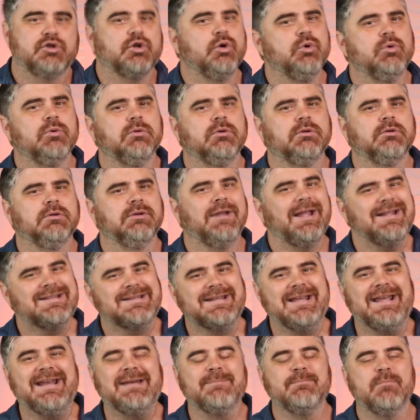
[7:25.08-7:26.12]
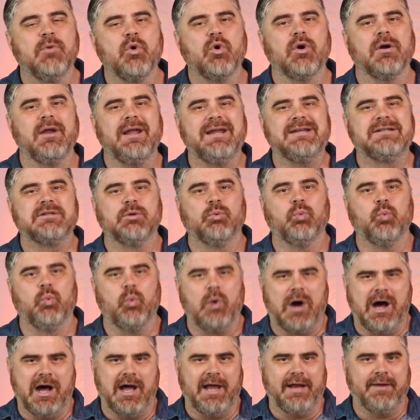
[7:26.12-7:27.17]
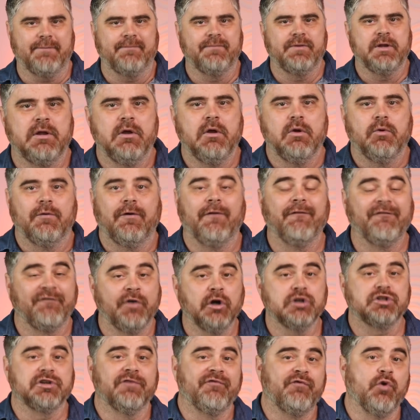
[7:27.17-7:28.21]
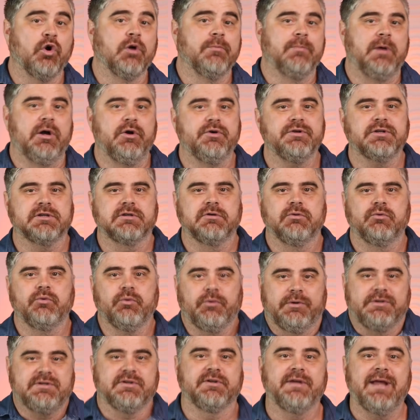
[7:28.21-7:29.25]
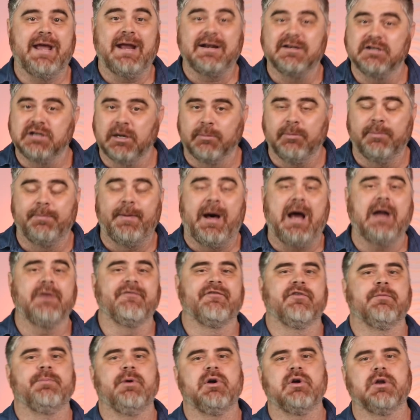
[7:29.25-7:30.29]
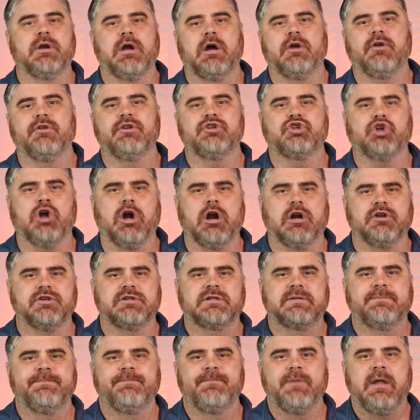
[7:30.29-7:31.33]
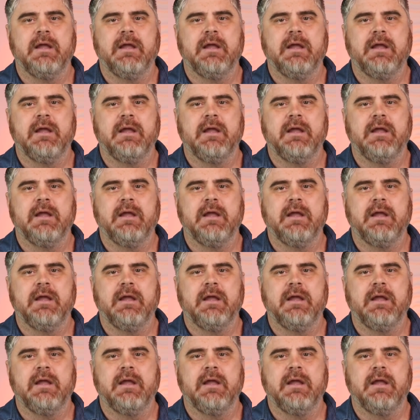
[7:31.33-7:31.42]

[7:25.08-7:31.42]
So let's get more into why. Well, first and foremost, we recently had a double bottom for Polkadot on the charts.